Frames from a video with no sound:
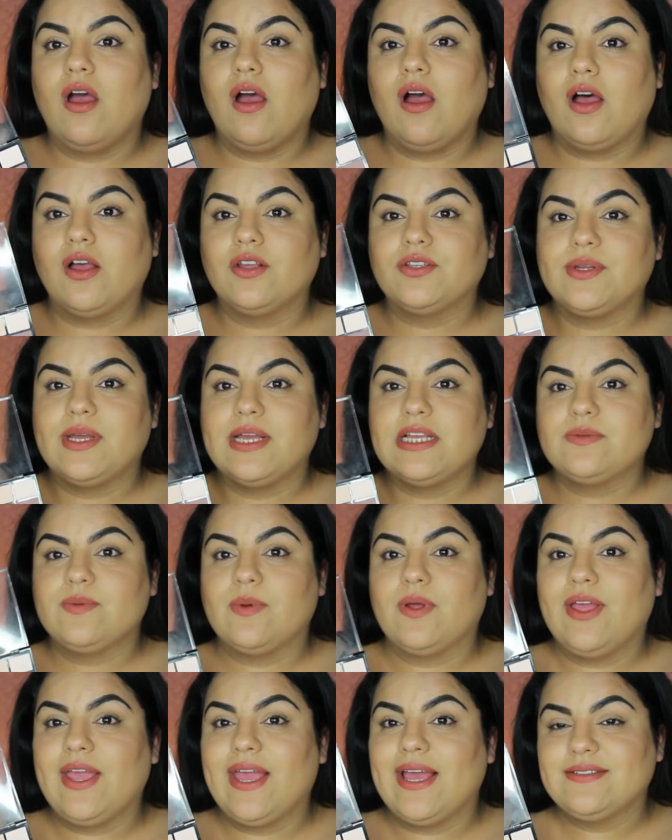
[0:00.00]
Also as
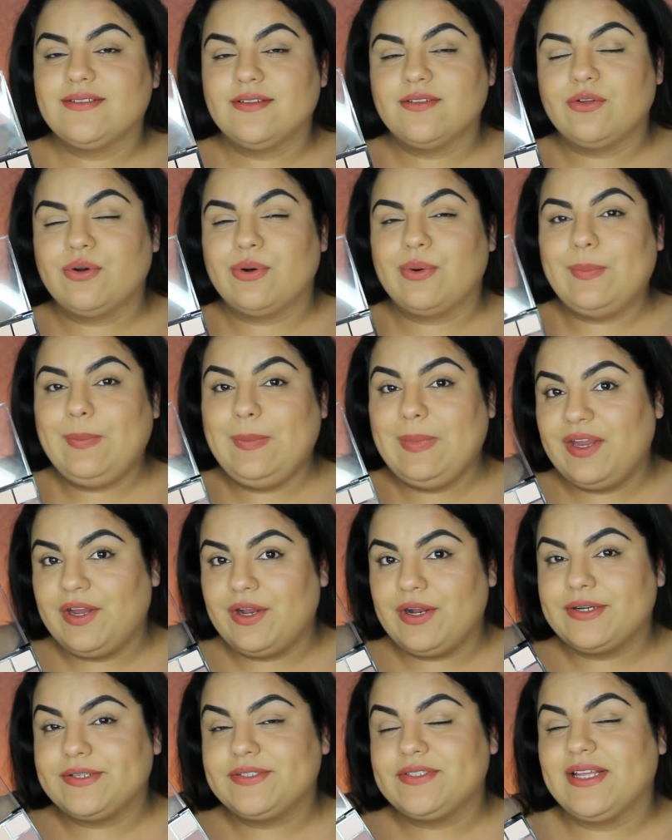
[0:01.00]
well, it has a little
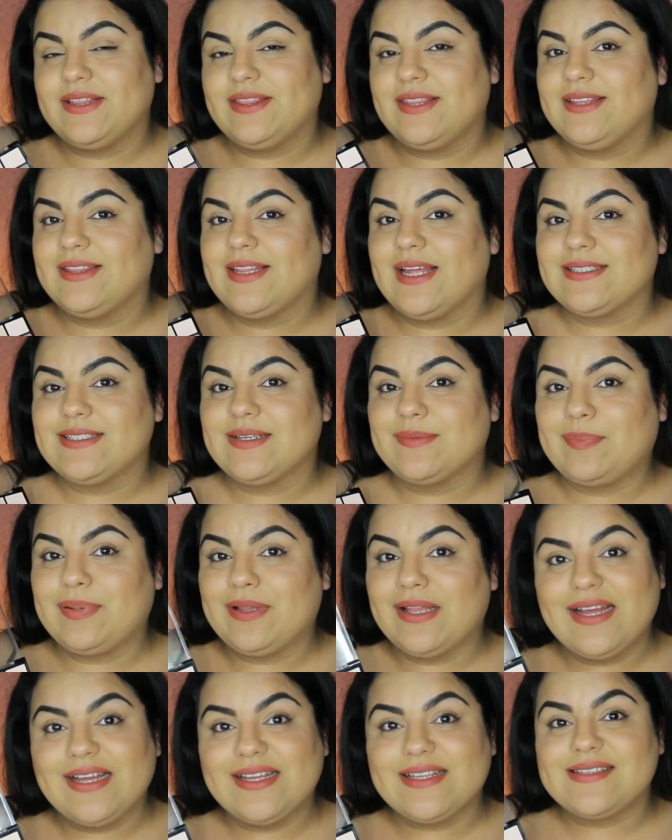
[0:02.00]
mirror, so I think that's a
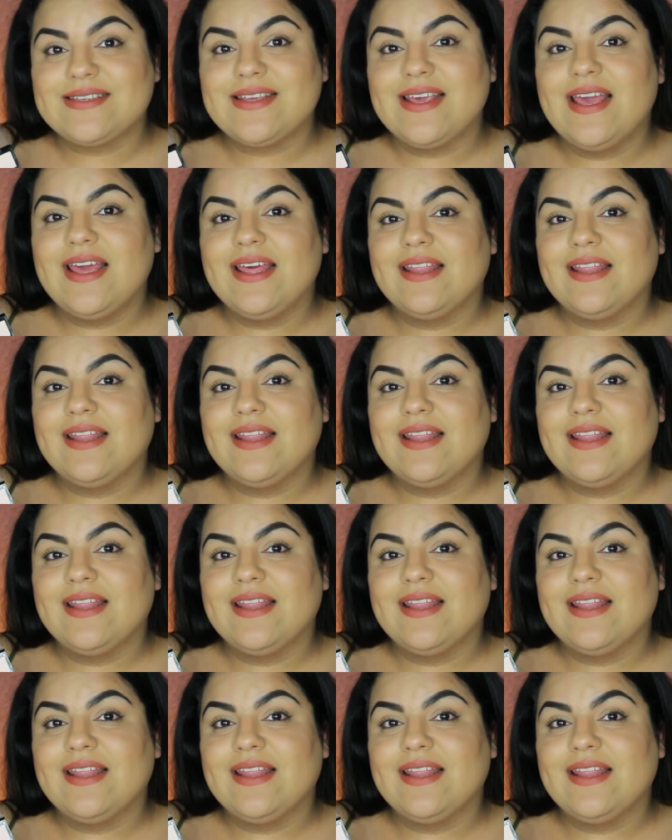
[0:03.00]
plus.